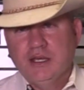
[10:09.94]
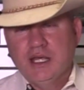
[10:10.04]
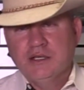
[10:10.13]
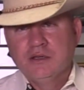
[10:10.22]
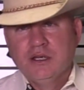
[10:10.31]

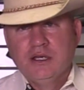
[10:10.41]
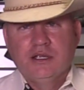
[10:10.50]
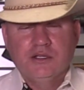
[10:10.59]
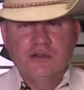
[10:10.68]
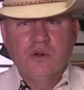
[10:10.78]
and
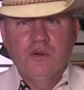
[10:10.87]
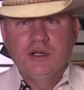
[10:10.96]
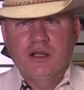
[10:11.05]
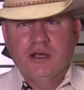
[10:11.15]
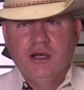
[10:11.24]
you're
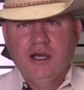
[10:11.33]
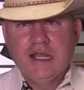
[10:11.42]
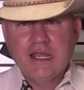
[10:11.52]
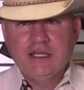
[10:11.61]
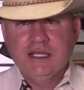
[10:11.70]
going on a
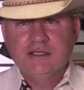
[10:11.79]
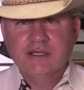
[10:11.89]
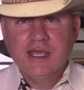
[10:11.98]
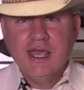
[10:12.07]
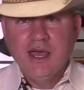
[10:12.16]
hunt and it needs
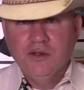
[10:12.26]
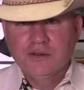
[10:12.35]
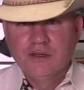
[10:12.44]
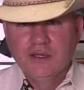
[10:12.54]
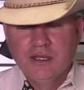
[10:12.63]
to
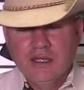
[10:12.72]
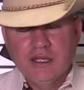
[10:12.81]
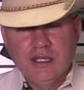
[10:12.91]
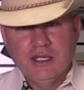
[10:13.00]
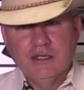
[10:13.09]
count
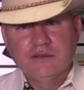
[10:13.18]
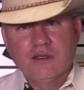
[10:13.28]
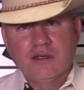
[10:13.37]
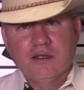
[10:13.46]
is